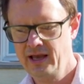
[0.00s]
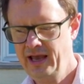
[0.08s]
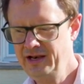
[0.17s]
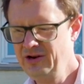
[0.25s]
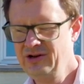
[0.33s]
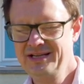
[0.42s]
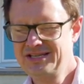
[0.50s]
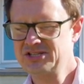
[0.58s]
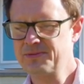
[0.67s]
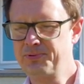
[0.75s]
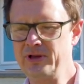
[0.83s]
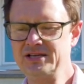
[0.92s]
And you know, it's
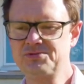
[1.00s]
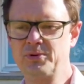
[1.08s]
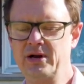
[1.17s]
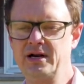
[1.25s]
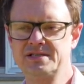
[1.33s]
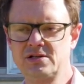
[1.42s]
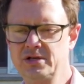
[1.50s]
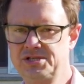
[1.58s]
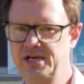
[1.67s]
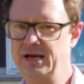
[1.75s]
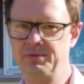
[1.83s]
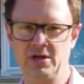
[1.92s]
just a place where it's
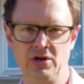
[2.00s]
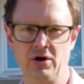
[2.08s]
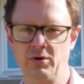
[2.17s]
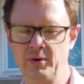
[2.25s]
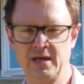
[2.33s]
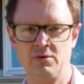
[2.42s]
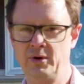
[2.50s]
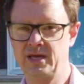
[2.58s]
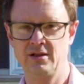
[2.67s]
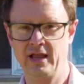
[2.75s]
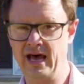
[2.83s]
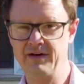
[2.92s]
cliche, but you know, we, we
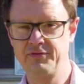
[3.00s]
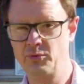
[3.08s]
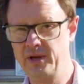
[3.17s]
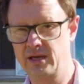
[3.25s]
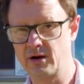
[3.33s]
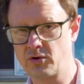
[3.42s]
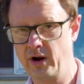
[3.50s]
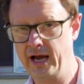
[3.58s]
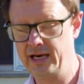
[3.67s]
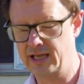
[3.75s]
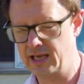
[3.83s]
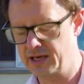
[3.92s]
can laugh and we can
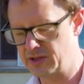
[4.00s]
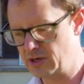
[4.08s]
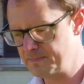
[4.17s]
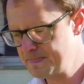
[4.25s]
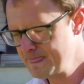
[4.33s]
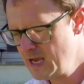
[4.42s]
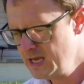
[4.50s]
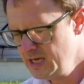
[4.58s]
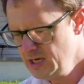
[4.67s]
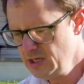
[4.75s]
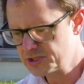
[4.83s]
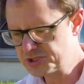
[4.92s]
cry together. Yeah.
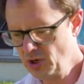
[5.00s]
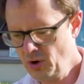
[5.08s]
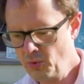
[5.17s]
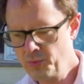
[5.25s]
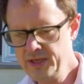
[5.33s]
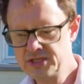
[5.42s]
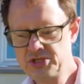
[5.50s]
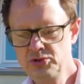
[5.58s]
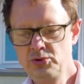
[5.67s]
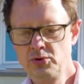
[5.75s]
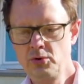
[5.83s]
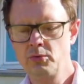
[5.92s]
So we
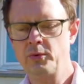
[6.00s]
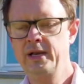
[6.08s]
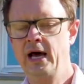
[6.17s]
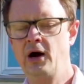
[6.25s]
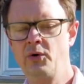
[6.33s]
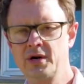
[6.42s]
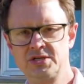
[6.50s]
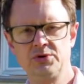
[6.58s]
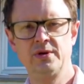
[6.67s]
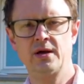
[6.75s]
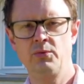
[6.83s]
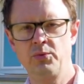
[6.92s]
do. We now are
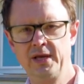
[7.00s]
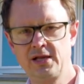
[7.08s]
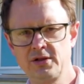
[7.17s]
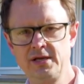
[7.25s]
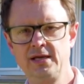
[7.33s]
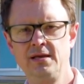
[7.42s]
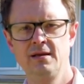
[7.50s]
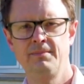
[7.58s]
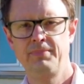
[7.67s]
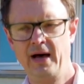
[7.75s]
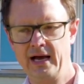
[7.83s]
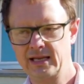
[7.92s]
doing a weekly
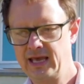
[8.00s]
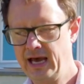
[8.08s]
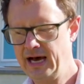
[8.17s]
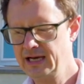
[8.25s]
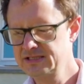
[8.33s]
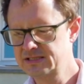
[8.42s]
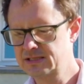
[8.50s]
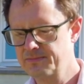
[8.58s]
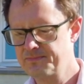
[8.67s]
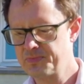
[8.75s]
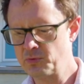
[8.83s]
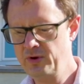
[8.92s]
podcast.
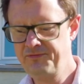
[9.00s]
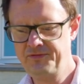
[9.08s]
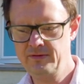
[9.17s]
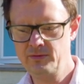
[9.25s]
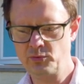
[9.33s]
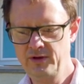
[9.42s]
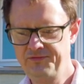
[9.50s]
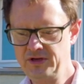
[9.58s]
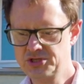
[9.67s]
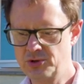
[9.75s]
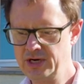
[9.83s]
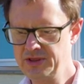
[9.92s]
We, nice. We
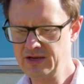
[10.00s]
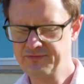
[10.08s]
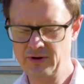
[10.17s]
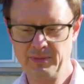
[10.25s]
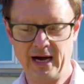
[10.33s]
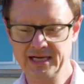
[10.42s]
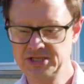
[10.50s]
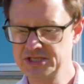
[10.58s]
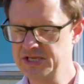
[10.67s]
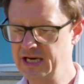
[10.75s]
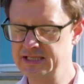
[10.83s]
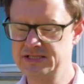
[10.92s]
feature anything from I
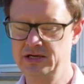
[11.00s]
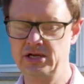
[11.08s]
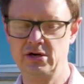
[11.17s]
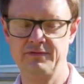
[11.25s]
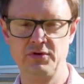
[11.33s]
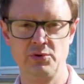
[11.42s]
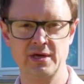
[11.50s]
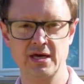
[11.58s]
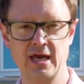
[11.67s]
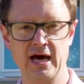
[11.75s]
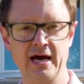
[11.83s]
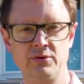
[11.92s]
just got done interviewing a
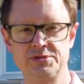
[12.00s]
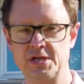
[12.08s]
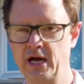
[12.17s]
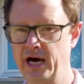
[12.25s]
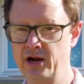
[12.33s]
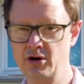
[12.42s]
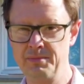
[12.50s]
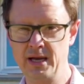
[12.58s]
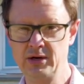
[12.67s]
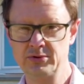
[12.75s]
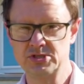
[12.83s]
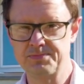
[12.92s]
guy who's an
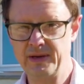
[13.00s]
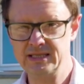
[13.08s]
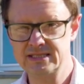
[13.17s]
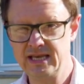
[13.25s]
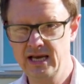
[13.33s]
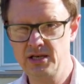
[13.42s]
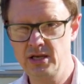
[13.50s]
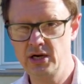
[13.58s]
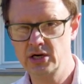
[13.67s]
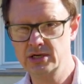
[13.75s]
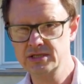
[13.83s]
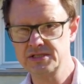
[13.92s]
Ironman who spent 10
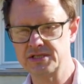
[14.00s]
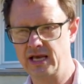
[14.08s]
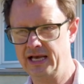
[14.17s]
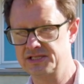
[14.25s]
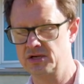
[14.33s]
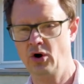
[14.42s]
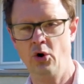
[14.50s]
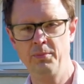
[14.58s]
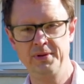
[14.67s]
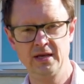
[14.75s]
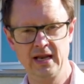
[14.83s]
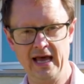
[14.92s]
years as an
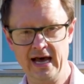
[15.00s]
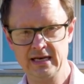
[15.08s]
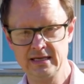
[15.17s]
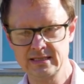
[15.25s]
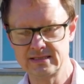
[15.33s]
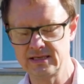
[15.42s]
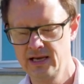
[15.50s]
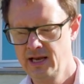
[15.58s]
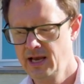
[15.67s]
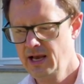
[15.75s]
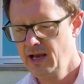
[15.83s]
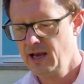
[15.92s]
opiate addict.
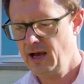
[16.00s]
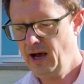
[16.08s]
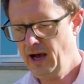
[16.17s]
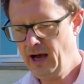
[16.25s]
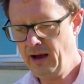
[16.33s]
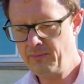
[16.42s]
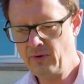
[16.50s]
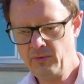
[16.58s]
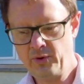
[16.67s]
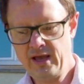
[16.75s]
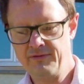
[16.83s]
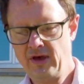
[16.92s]
Wow. Um,
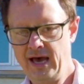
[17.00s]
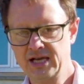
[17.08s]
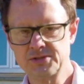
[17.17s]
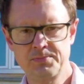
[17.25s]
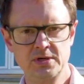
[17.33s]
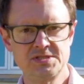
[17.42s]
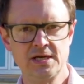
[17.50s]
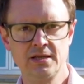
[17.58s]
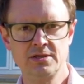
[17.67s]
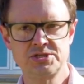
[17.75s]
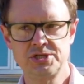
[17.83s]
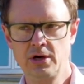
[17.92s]
we have experts on
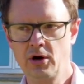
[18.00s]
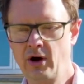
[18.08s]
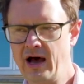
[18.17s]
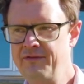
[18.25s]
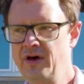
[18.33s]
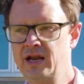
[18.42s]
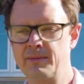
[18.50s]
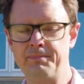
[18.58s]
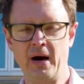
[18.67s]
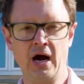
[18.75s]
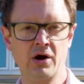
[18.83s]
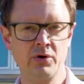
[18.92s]
the show. I've had a
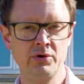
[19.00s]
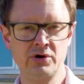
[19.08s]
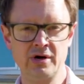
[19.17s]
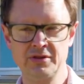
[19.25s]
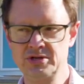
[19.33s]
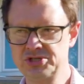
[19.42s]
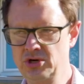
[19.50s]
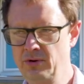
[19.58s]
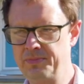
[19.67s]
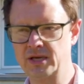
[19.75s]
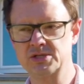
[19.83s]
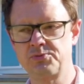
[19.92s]
bar owner on the show
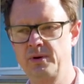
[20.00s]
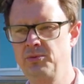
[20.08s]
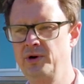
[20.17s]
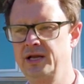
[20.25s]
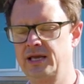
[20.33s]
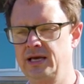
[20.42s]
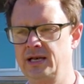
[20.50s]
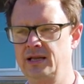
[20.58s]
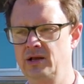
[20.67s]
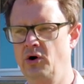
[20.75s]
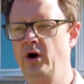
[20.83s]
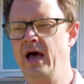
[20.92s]
because we want to get
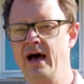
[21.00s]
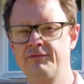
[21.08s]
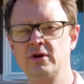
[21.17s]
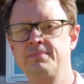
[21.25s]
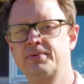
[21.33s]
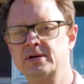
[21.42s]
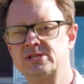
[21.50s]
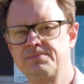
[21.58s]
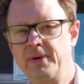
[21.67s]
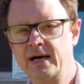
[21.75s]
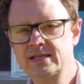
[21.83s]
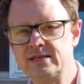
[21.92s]
you know every
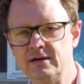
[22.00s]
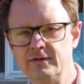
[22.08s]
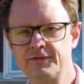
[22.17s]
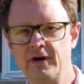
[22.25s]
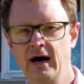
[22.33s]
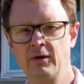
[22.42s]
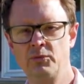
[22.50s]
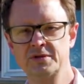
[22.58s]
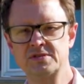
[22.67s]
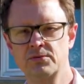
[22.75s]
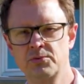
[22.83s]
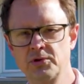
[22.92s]
perspective on
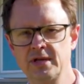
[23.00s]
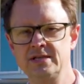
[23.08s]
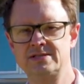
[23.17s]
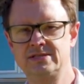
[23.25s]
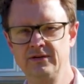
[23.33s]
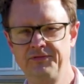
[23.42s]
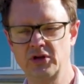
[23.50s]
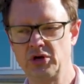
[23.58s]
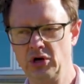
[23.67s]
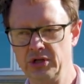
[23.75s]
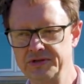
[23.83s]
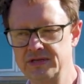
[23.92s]
what's a really
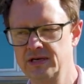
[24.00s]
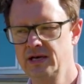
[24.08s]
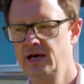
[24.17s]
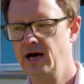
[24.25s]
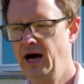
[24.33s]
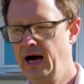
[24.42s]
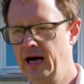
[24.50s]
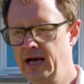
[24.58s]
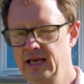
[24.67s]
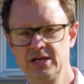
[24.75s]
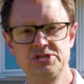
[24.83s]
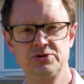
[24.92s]
difficult uh,
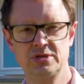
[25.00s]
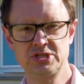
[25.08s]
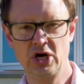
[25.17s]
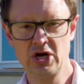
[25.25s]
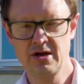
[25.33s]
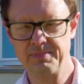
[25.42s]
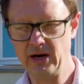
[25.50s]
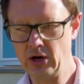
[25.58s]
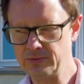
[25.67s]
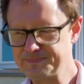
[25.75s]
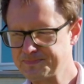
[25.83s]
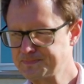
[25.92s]
issue to talk
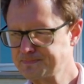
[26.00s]
about.